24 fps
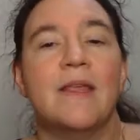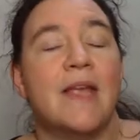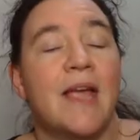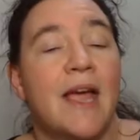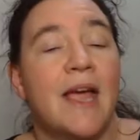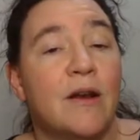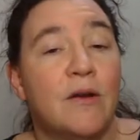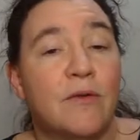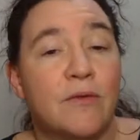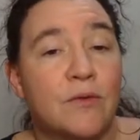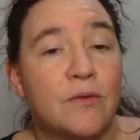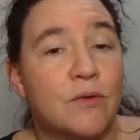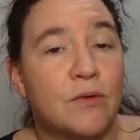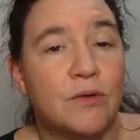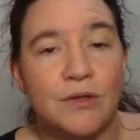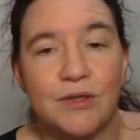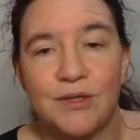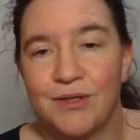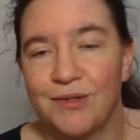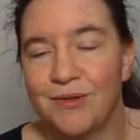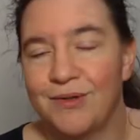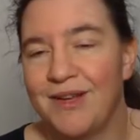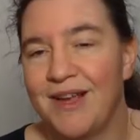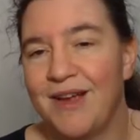And of
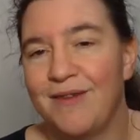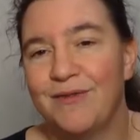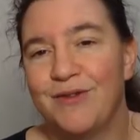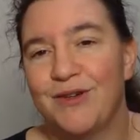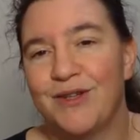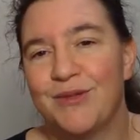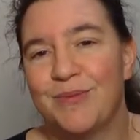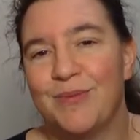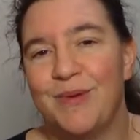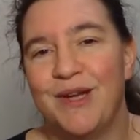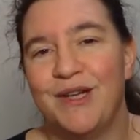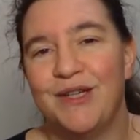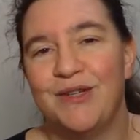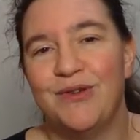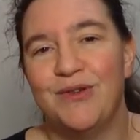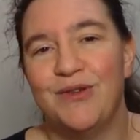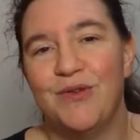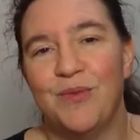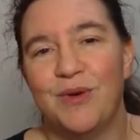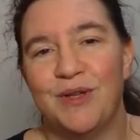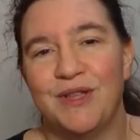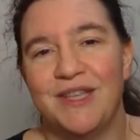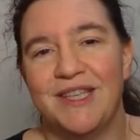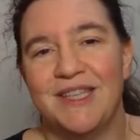course, I have to explain to you
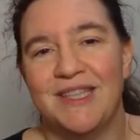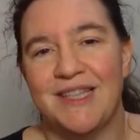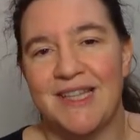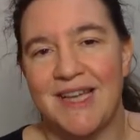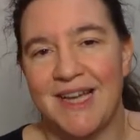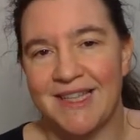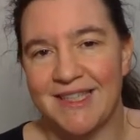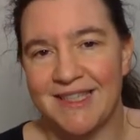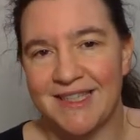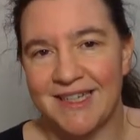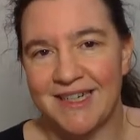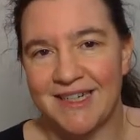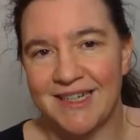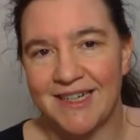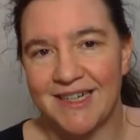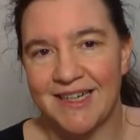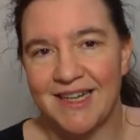what these lines are.